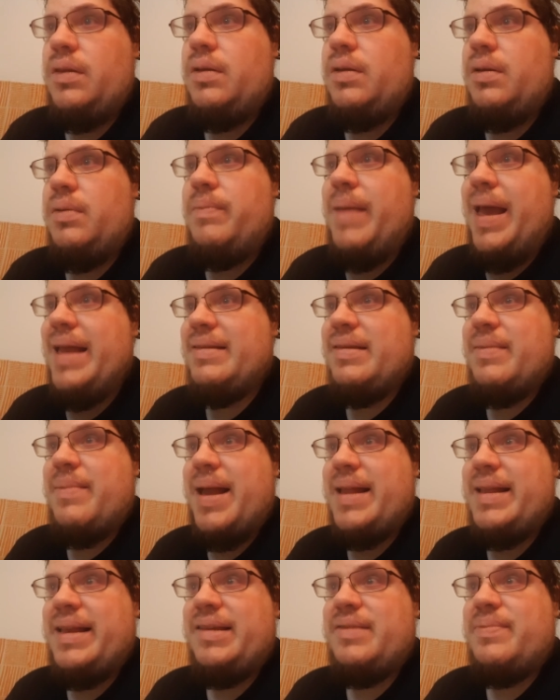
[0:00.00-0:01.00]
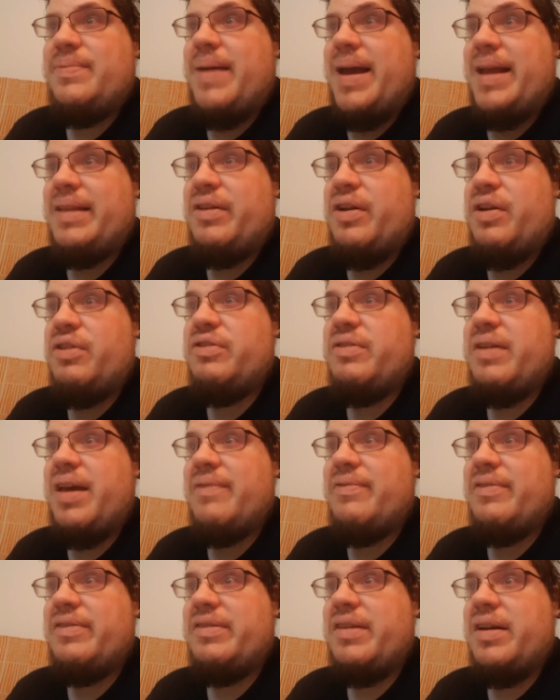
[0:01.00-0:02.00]
mathematics might also
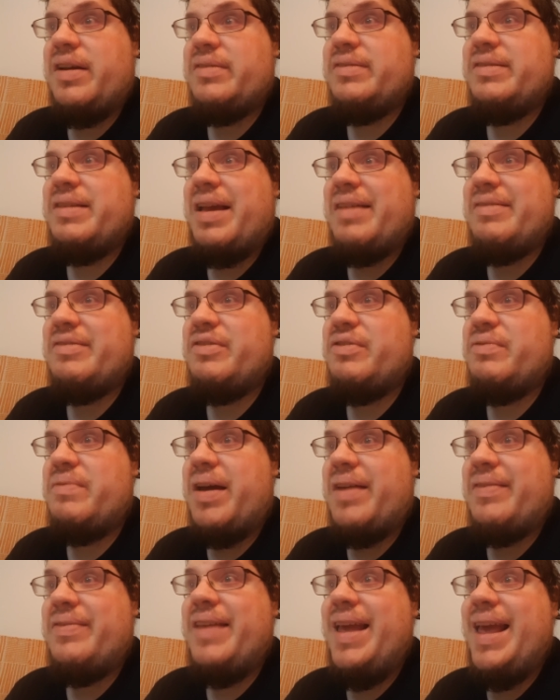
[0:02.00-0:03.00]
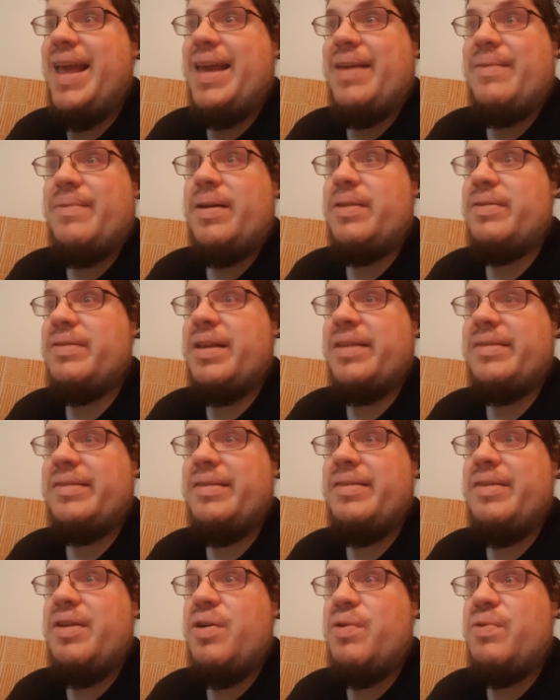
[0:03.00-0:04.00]
have a success for one day, one
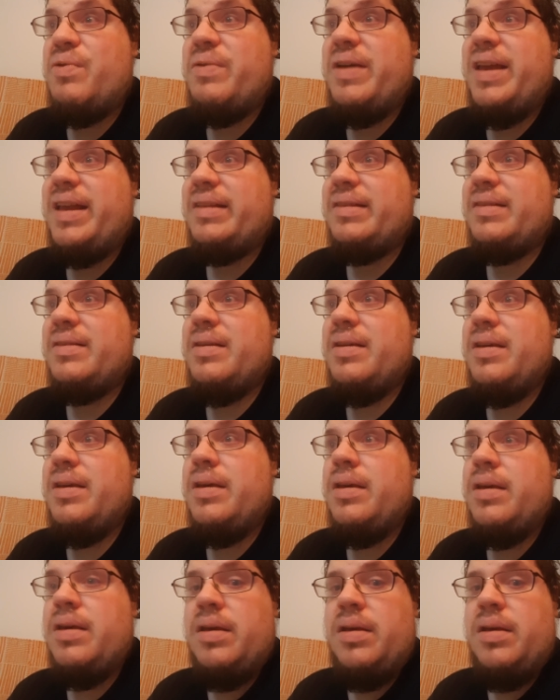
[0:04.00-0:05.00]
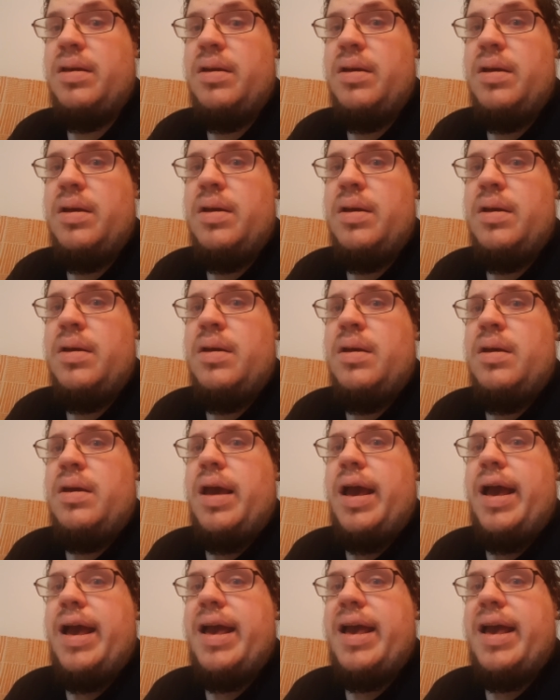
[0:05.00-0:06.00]
doesn't know it.
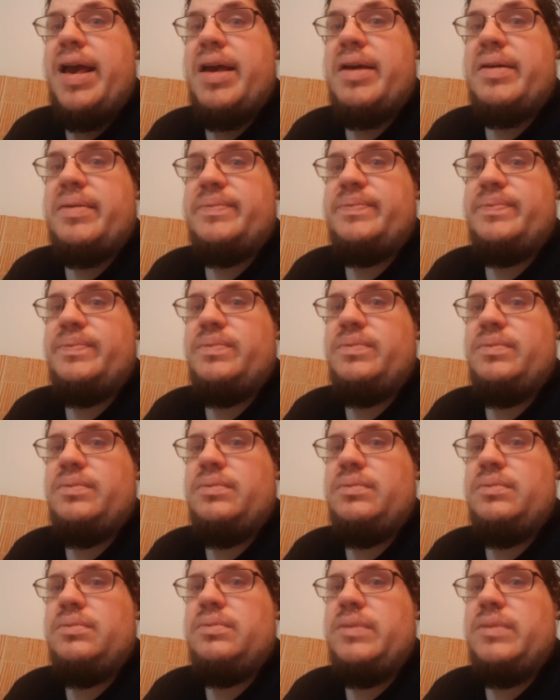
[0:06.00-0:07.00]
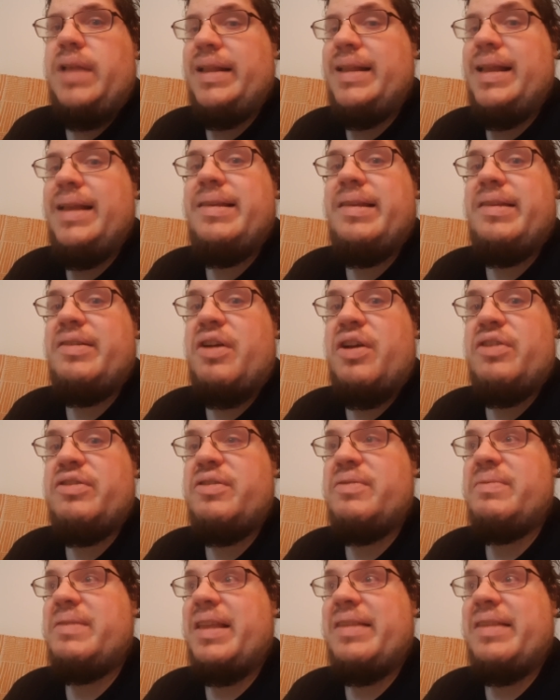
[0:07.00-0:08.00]
Uh, that this is
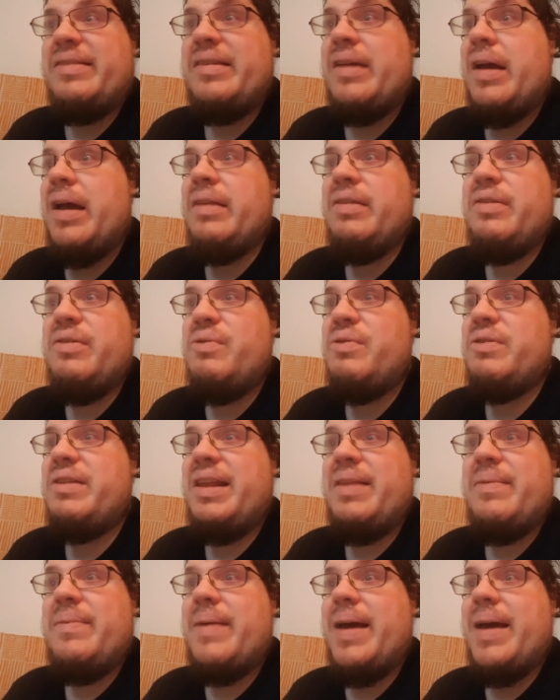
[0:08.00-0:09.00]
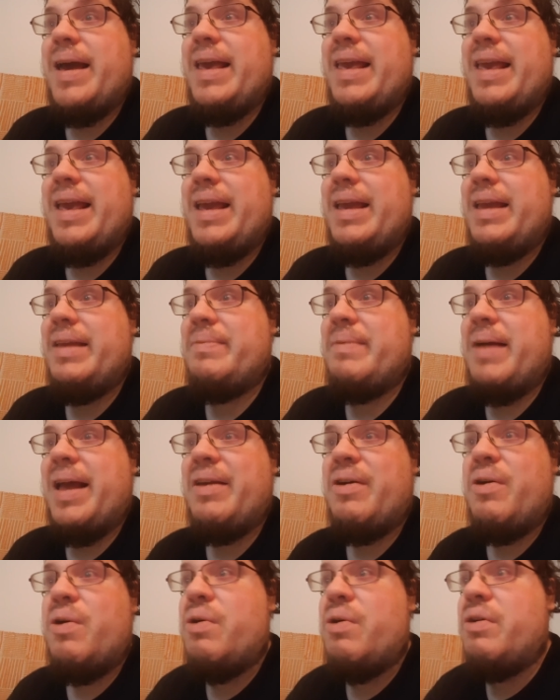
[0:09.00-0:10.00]
also the Saturn in my in my
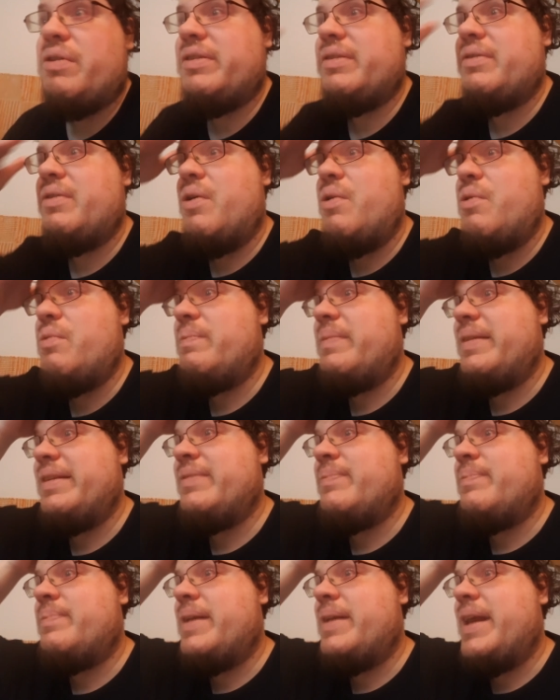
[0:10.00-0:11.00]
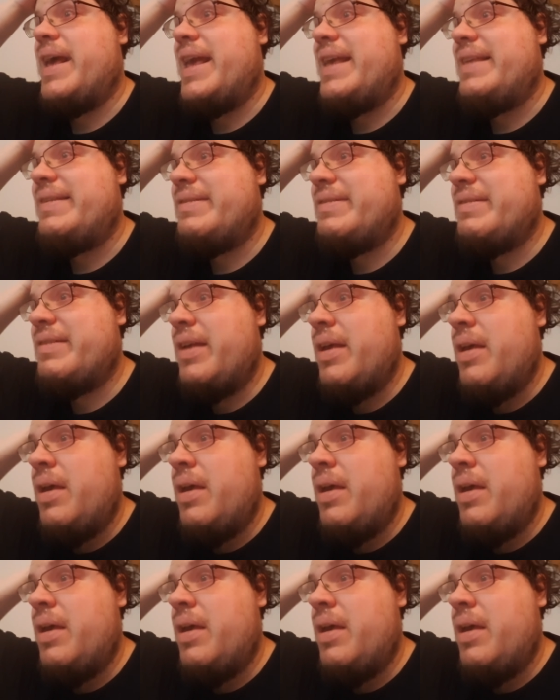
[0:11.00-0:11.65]
horoscope is placed